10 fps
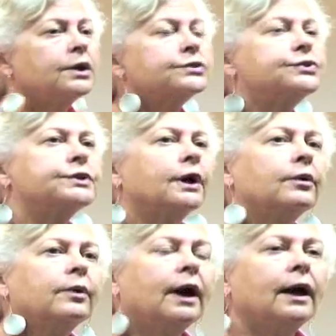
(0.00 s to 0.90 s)

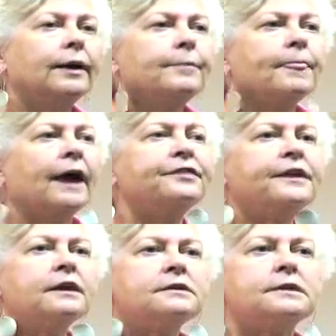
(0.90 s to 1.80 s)
So I
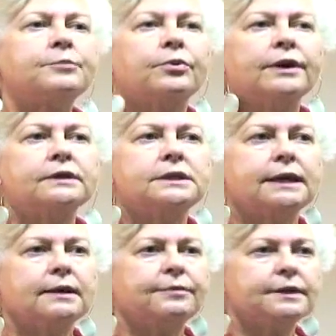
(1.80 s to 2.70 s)
think it's important to
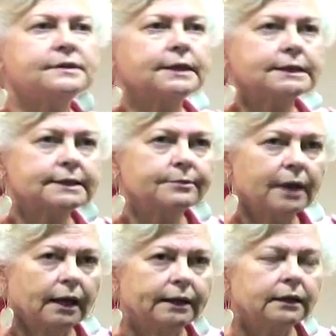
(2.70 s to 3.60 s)
keep these things in
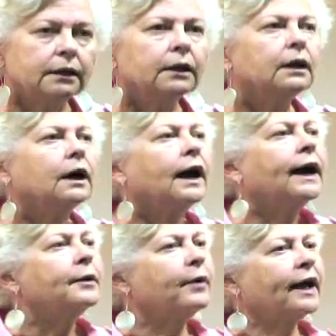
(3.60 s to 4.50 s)
mind.
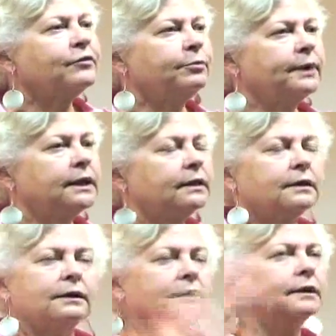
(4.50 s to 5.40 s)
I've
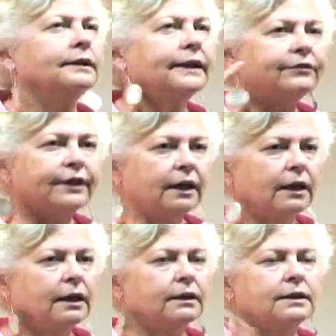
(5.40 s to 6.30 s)
been
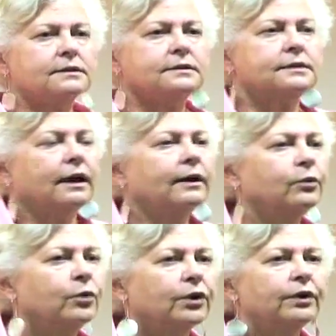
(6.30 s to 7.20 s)
living in this
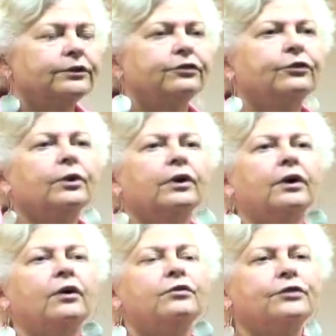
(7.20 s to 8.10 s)
world for
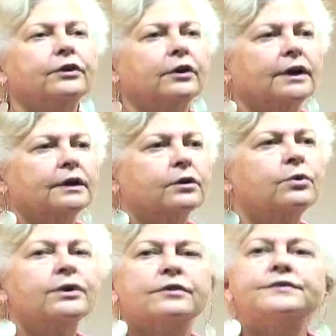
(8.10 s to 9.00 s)
over a
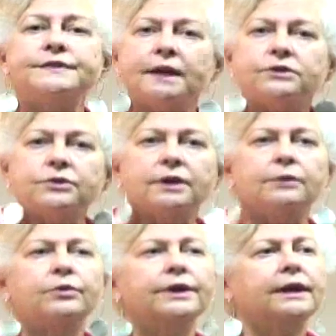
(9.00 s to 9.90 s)
quarter of a
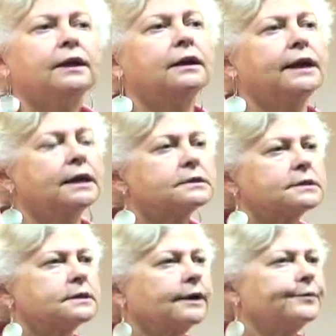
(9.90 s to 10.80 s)
century, working
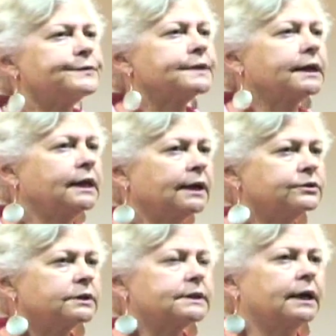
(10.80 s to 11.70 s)
against
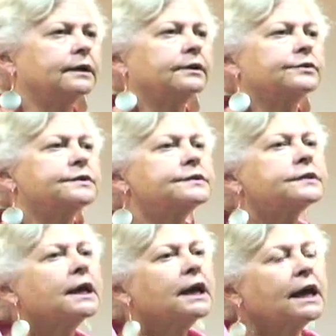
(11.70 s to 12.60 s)
psychiatric diagnosis.